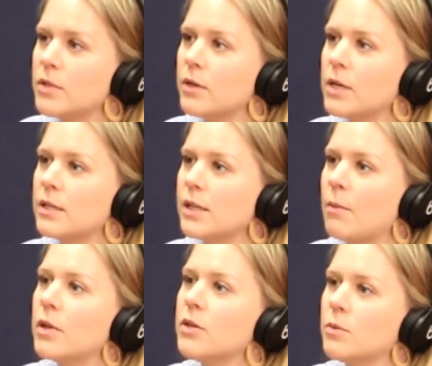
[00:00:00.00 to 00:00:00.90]
that was already
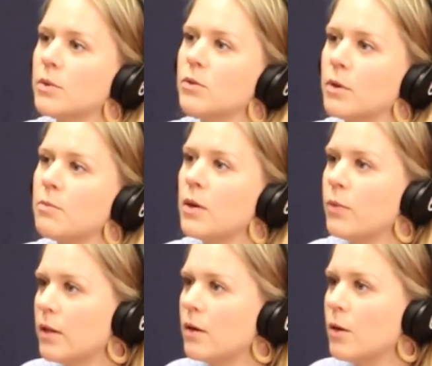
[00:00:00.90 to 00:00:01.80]
established, which would be
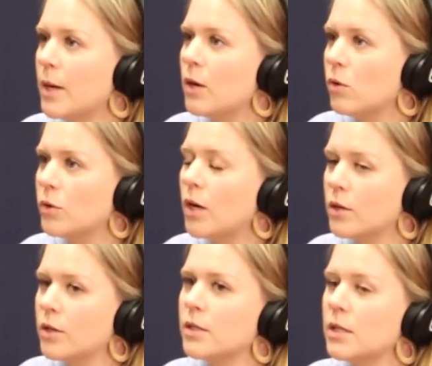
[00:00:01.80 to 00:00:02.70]
with medical
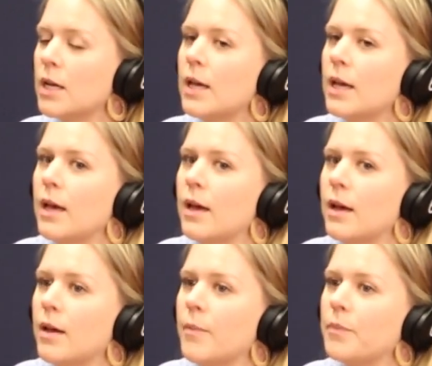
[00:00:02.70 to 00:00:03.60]
doctors.
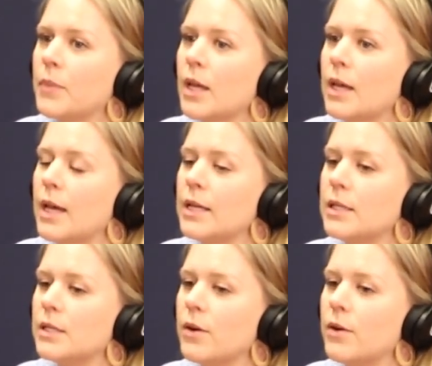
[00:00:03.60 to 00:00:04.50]
Okay.
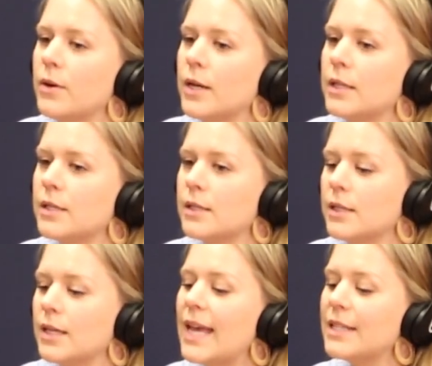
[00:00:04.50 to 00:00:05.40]
And so
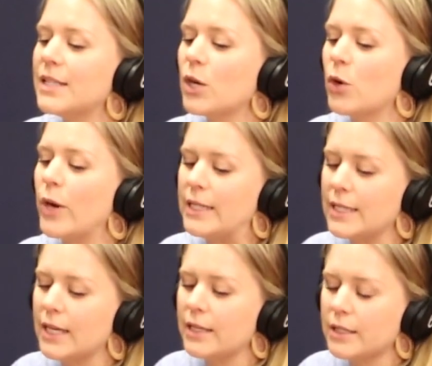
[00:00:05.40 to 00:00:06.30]
it's
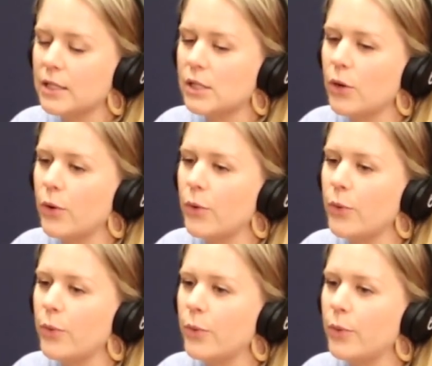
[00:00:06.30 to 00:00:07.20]
integrated.
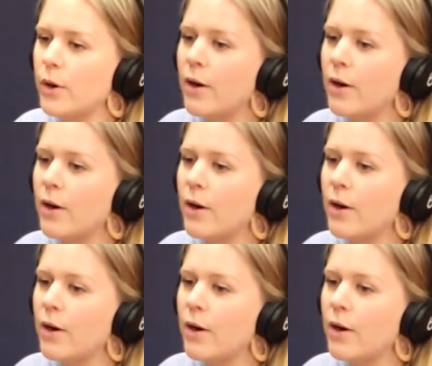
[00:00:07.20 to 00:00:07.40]
So